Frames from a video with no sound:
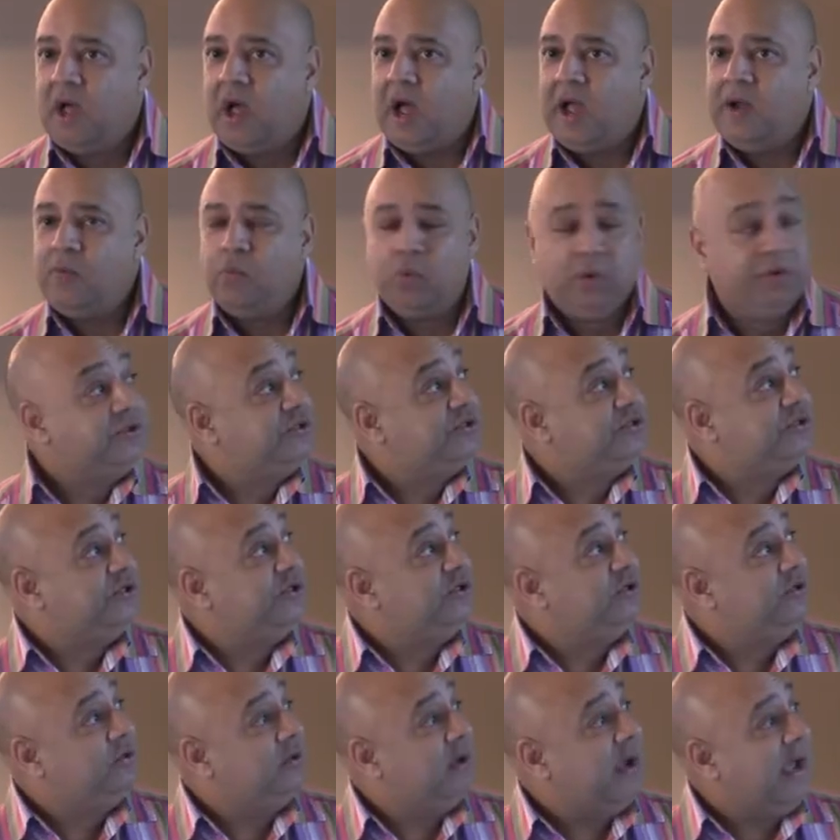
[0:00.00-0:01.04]
I want
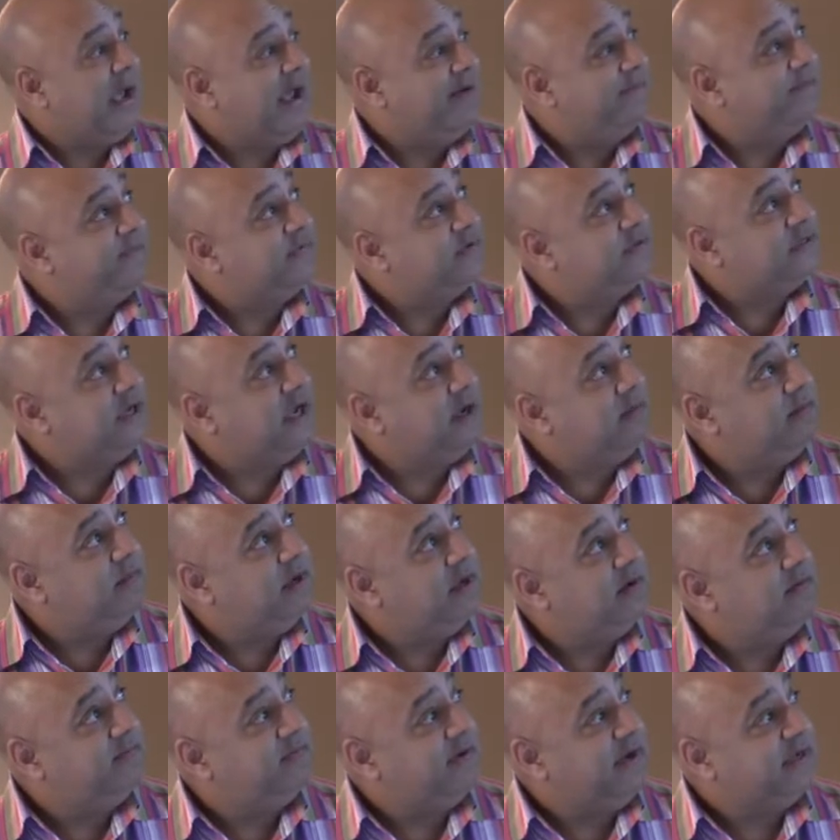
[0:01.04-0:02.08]
to have some
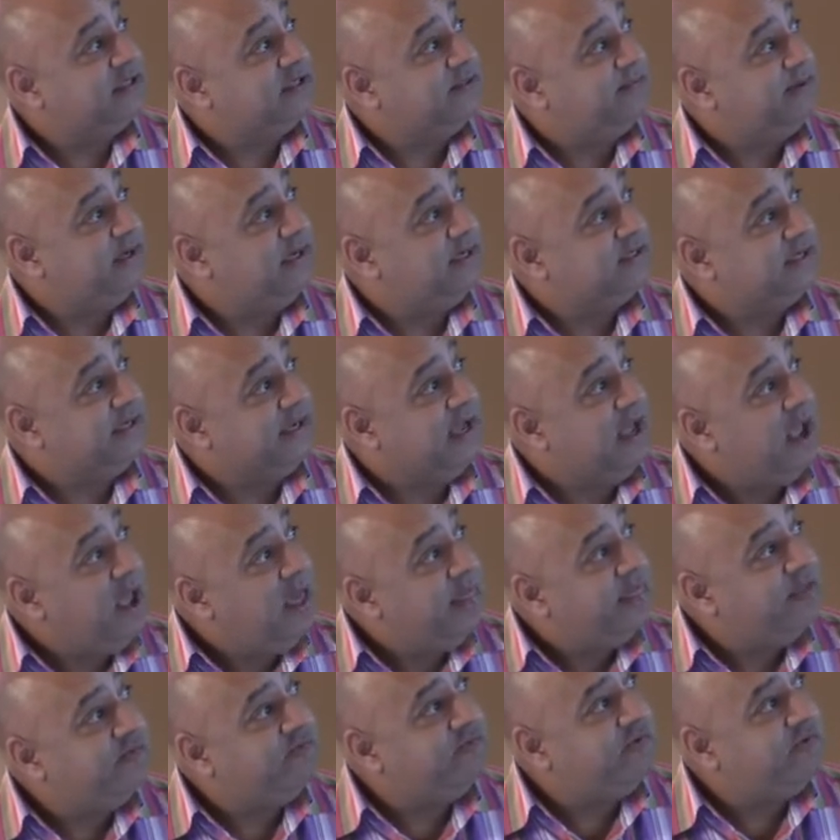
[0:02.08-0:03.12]
flexibility. The